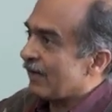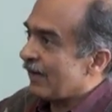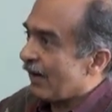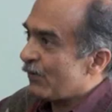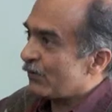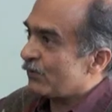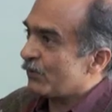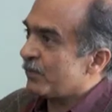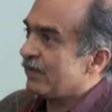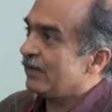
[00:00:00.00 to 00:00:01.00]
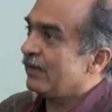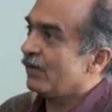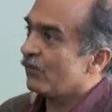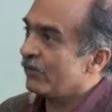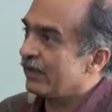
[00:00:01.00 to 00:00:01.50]
allowed to be
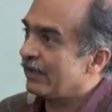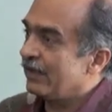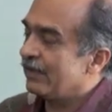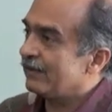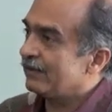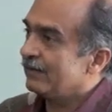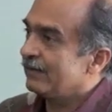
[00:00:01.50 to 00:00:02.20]
weakened